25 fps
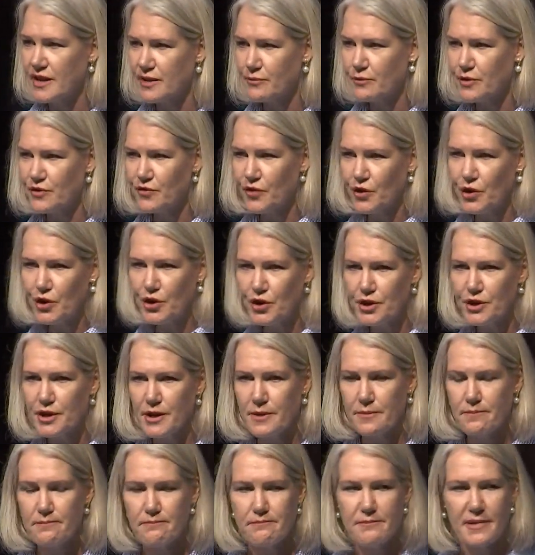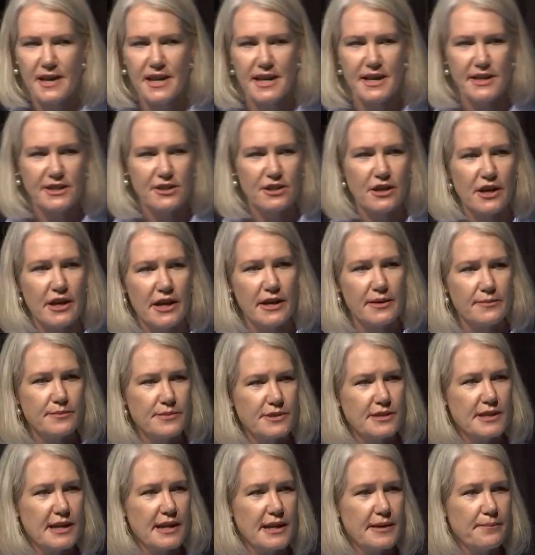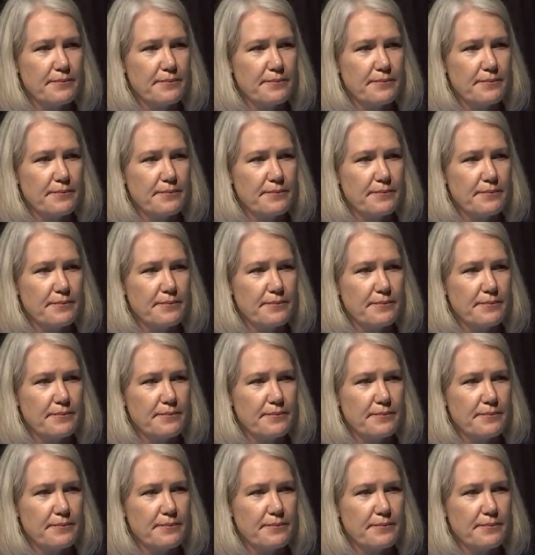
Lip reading: and we've heard it many times